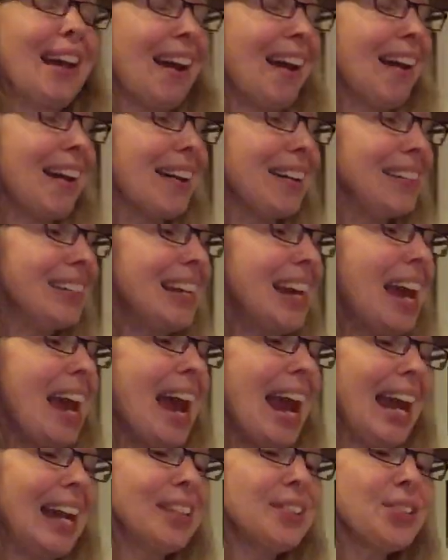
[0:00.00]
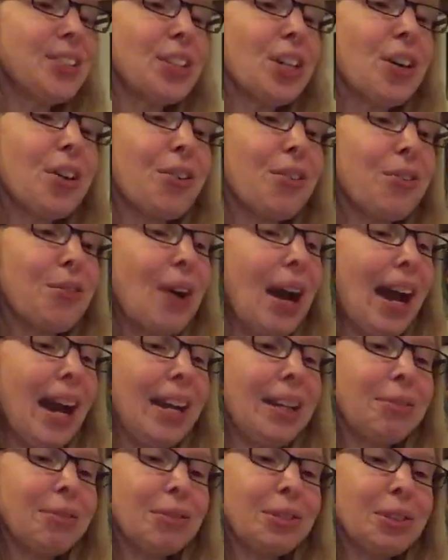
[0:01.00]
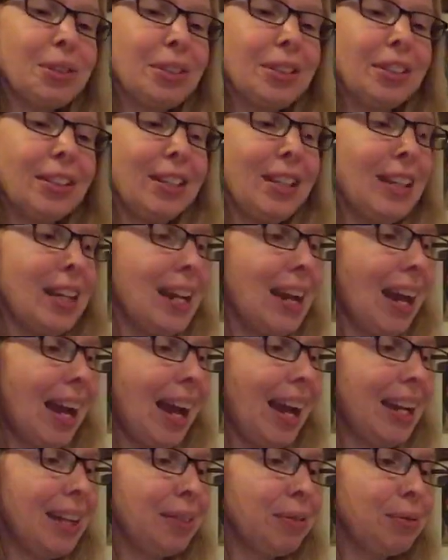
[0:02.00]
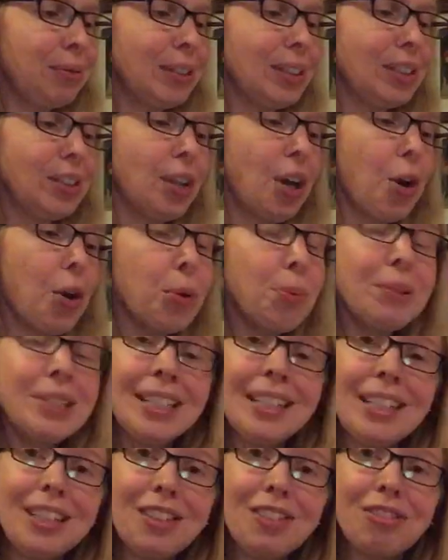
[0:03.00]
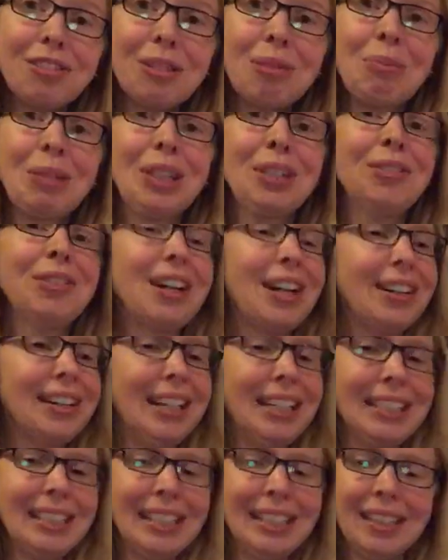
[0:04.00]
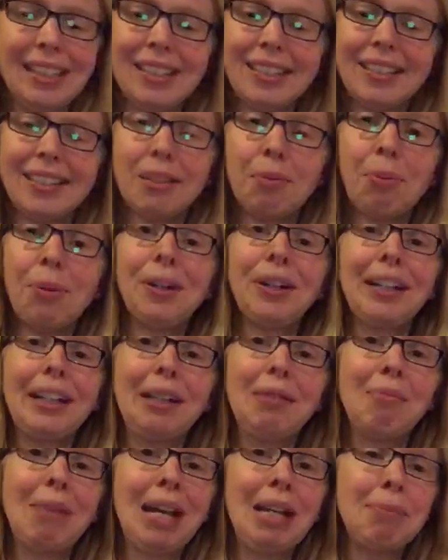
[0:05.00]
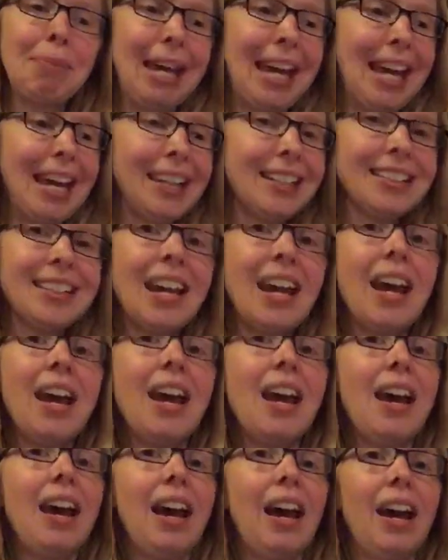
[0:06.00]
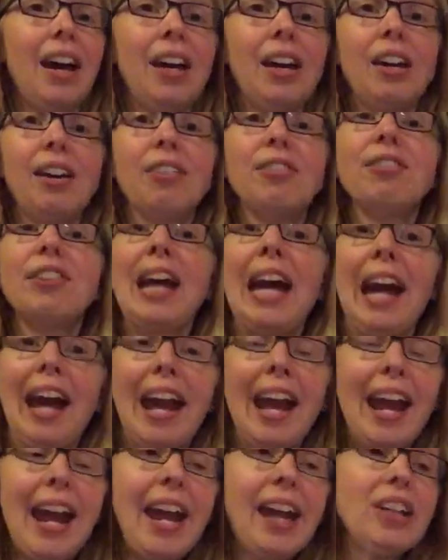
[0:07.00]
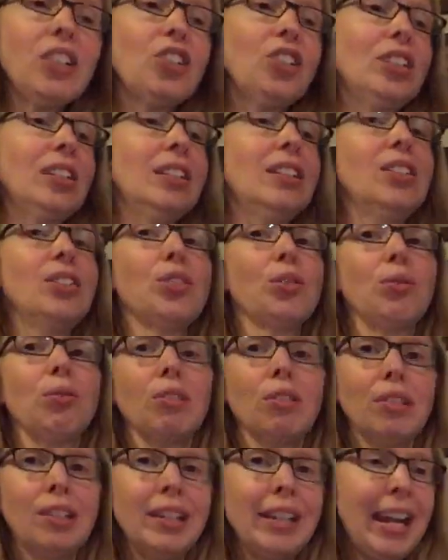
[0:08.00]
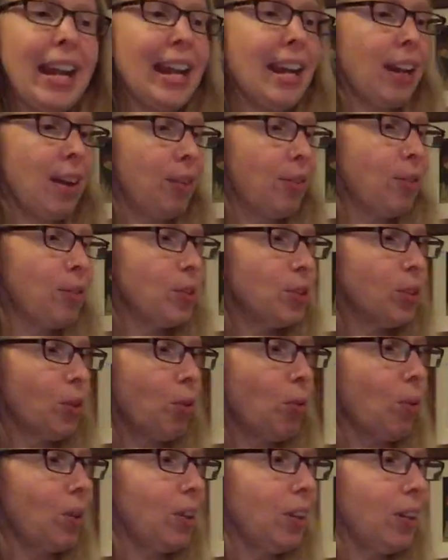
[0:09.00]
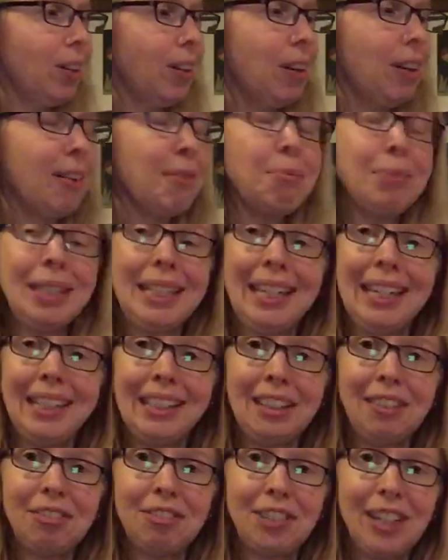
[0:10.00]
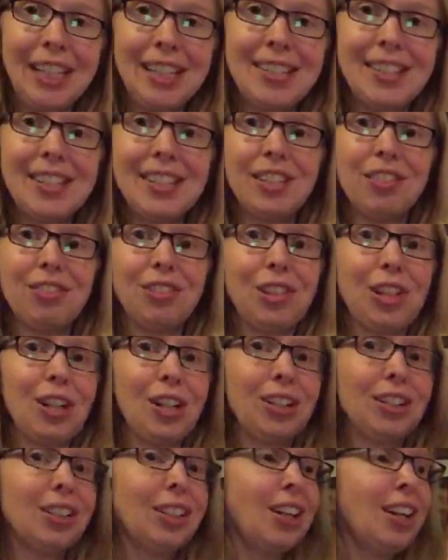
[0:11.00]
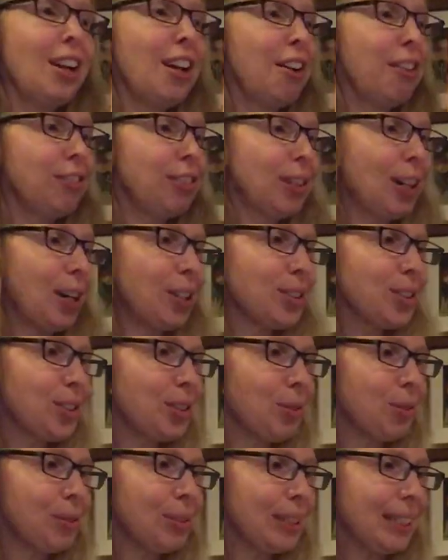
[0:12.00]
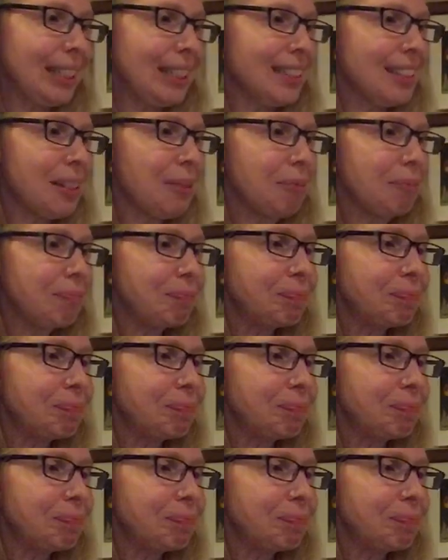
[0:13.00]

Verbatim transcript: Uh, and so I will I will hope to hear from you on ideas to put in my bags of actions or nouns or beginning phrases for our for our stories.